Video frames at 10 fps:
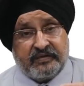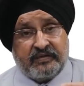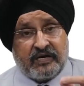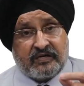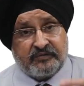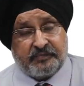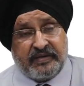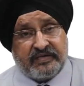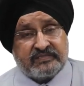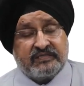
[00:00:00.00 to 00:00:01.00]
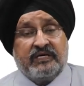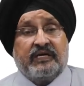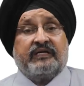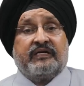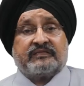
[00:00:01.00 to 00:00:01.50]
darkened place
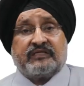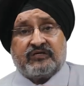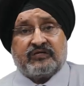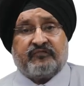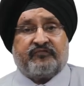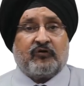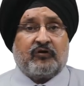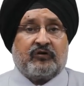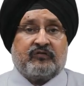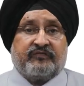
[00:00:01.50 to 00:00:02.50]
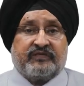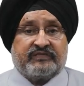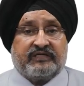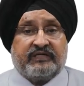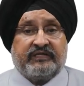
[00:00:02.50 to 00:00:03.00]
does not fall out of the
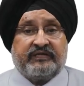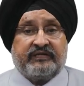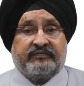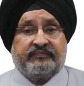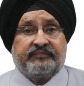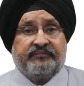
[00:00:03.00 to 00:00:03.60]
circle area.